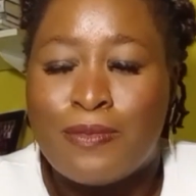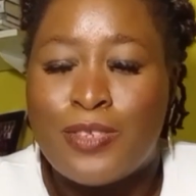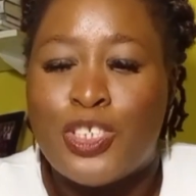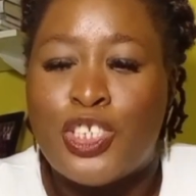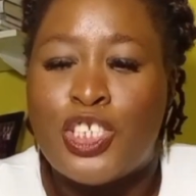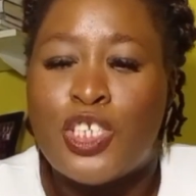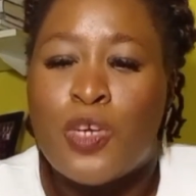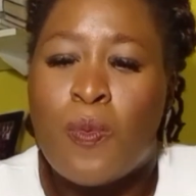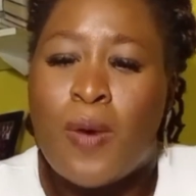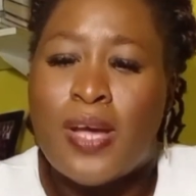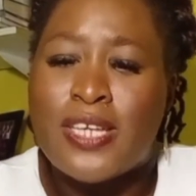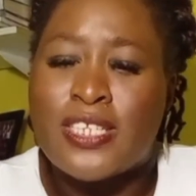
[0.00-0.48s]

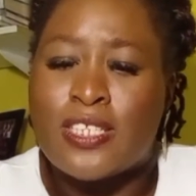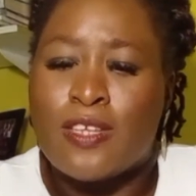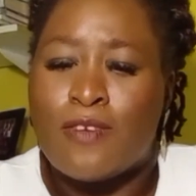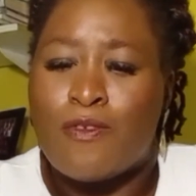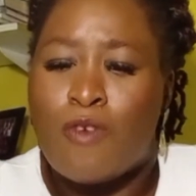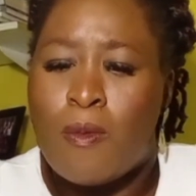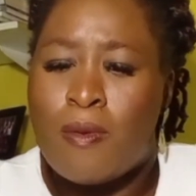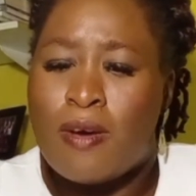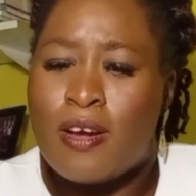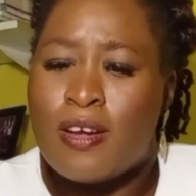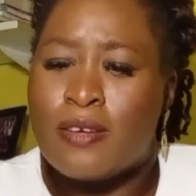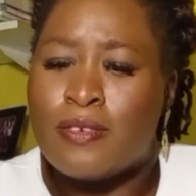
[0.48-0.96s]
she was the
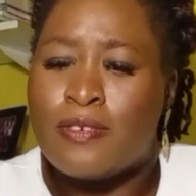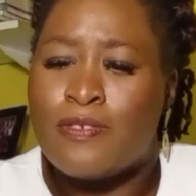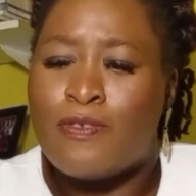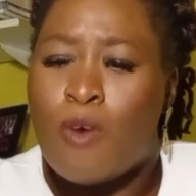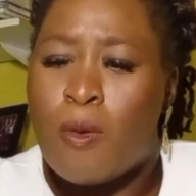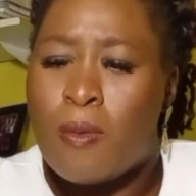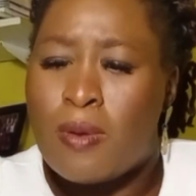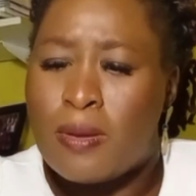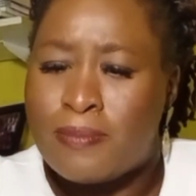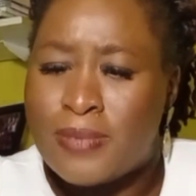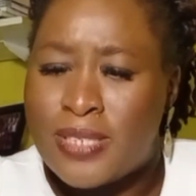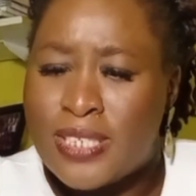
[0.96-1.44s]

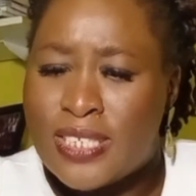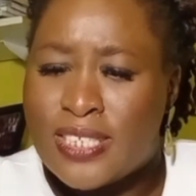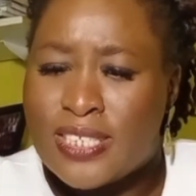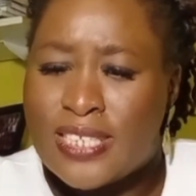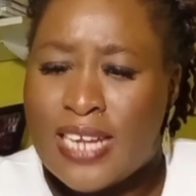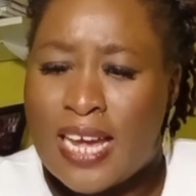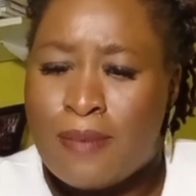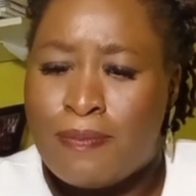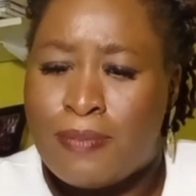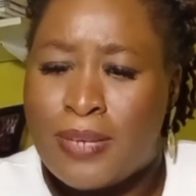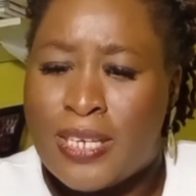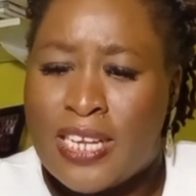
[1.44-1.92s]
former
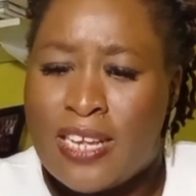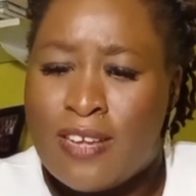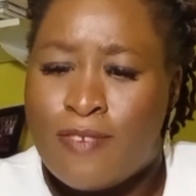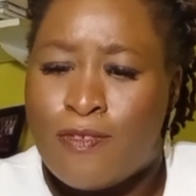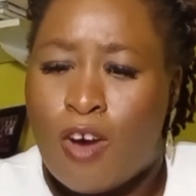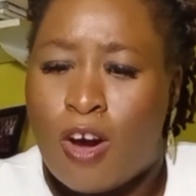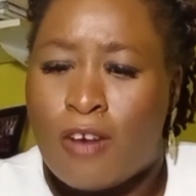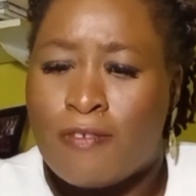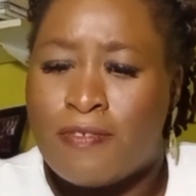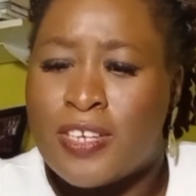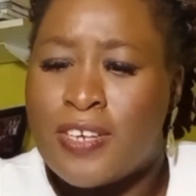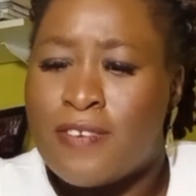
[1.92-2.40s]
minister, I
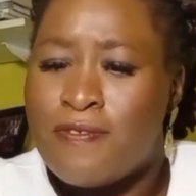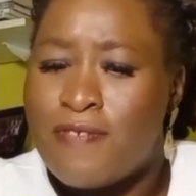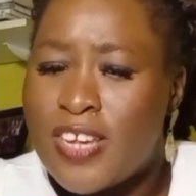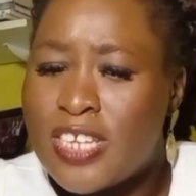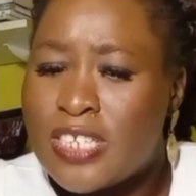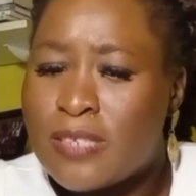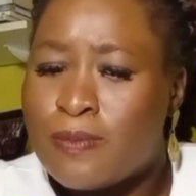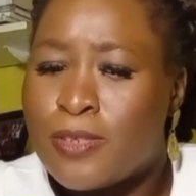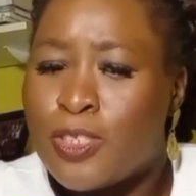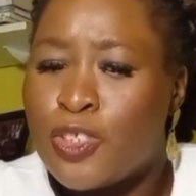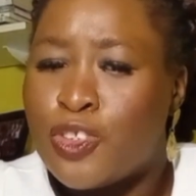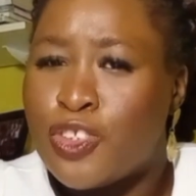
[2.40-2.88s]
believe, of
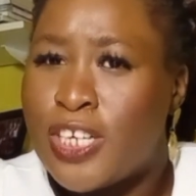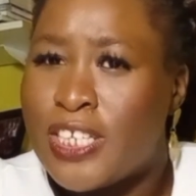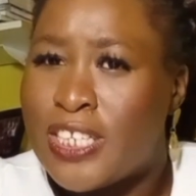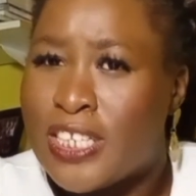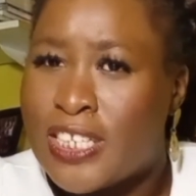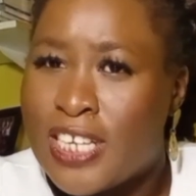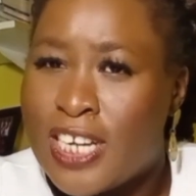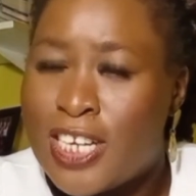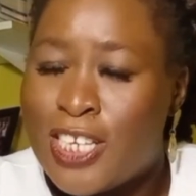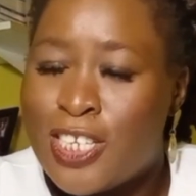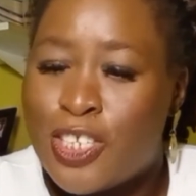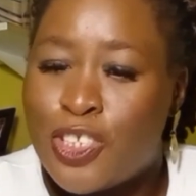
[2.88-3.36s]
Investment, Trade
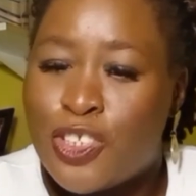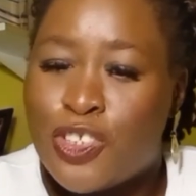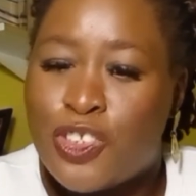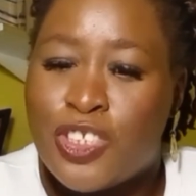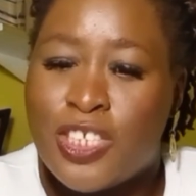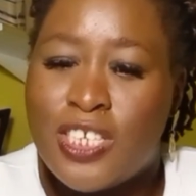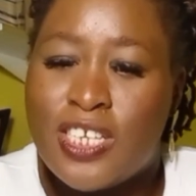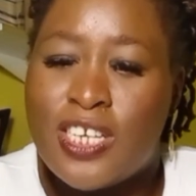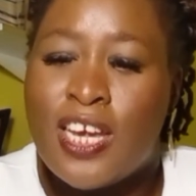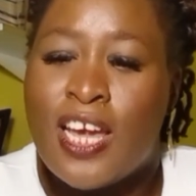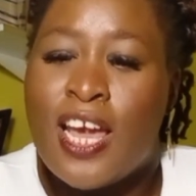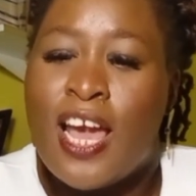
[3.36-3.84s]
and
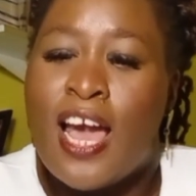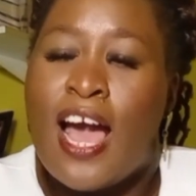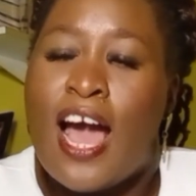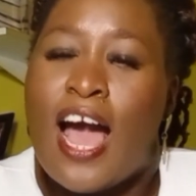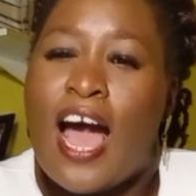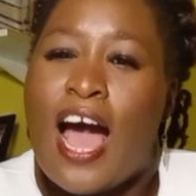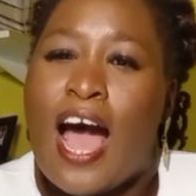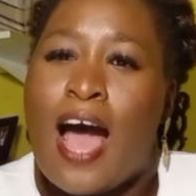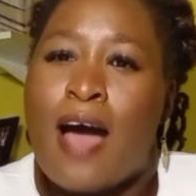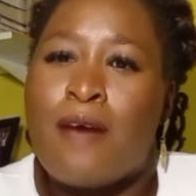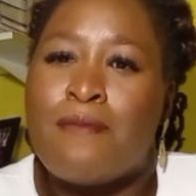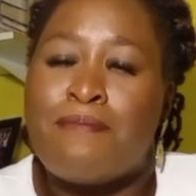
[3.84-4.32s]
Industry
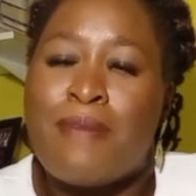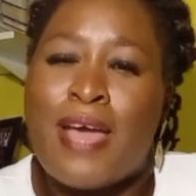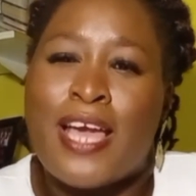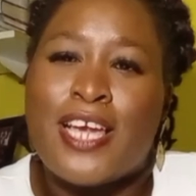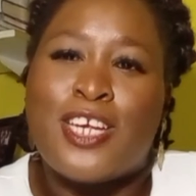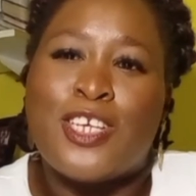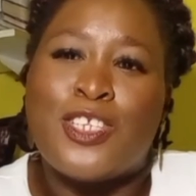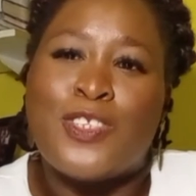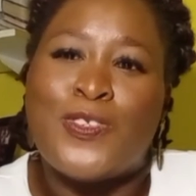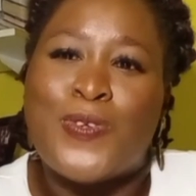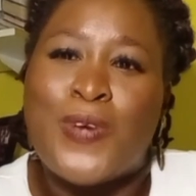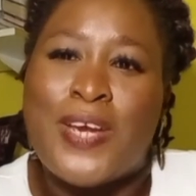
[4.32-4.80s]

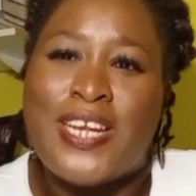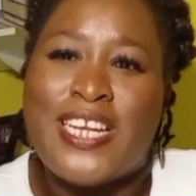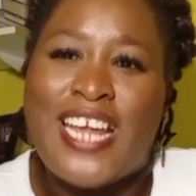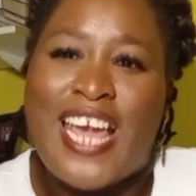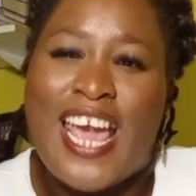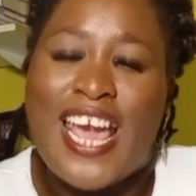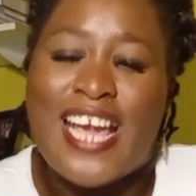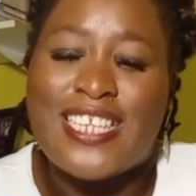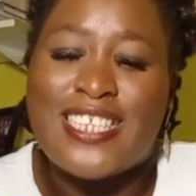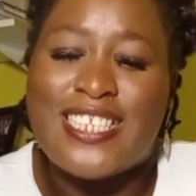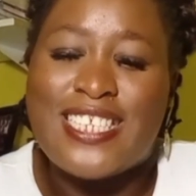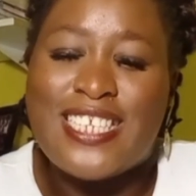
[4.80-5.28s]
back in
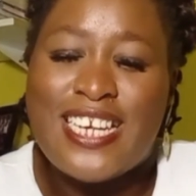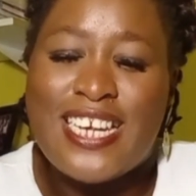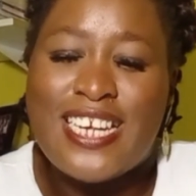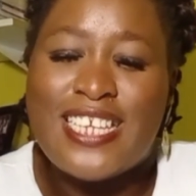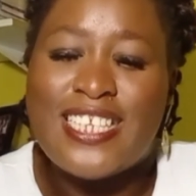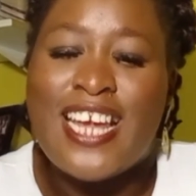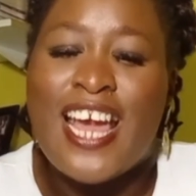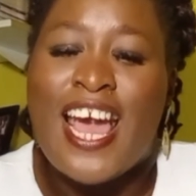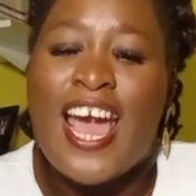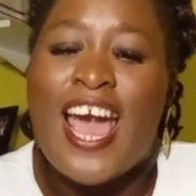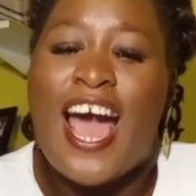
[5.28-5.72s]
2018.